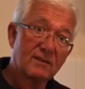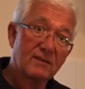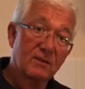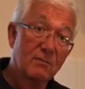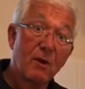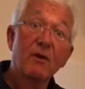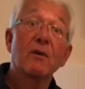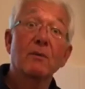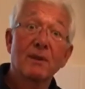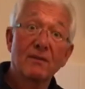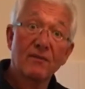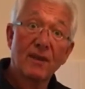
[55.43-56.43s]
tomorrow
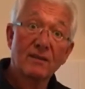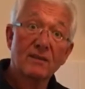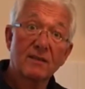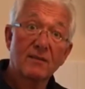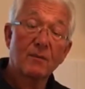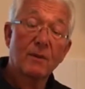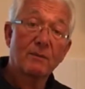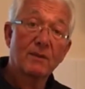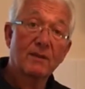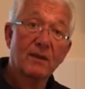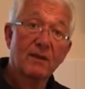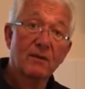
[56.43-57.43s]
in effect, when
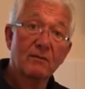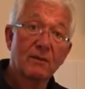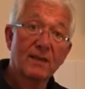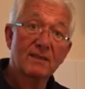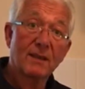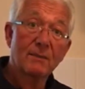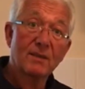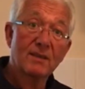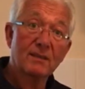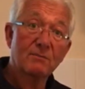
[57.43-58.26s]
we re-examine this.